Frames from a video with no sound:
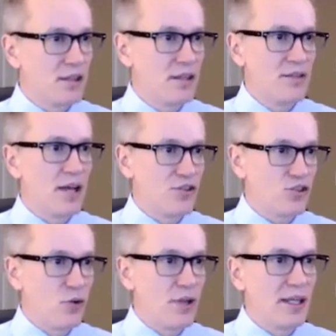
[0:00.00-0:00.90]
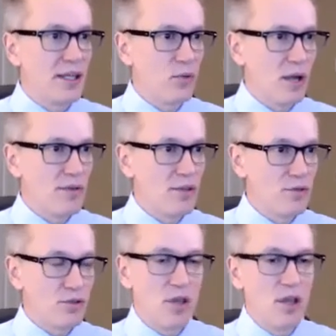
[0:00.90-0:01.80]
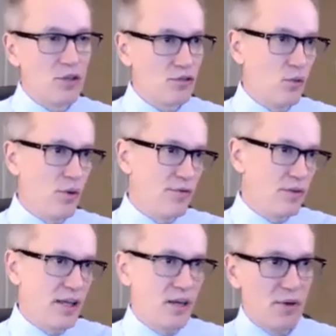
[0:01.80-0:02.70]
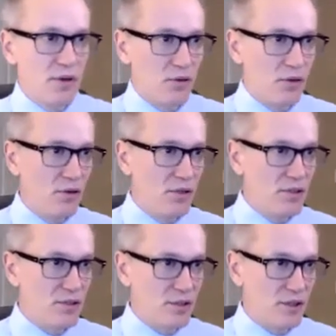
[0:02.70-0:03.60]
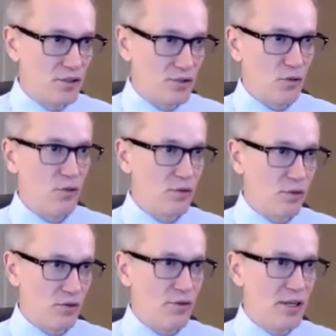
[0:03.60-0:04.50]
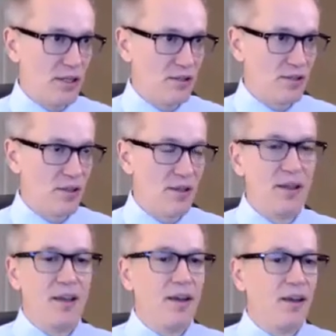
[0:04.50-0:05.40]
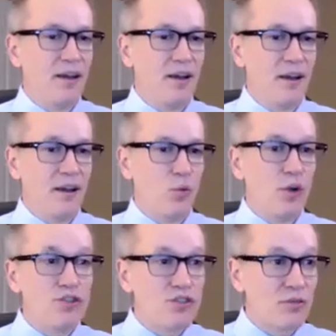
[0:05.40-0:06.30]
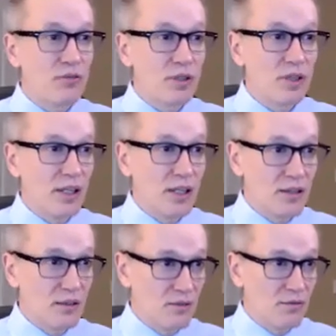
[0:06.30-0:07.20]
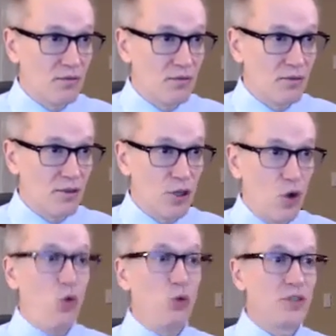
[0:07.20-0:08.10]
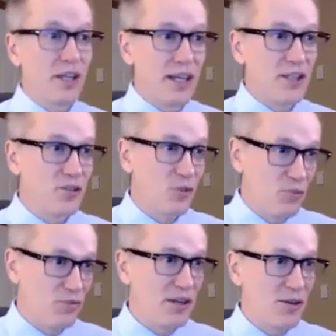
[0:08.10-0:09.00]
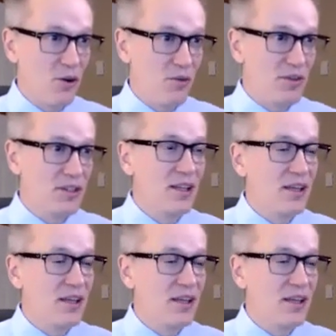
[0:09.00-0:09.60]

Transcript: he's not showing any revenues. So we forget about all his historical earnings, which in the old days, so pre-COVID,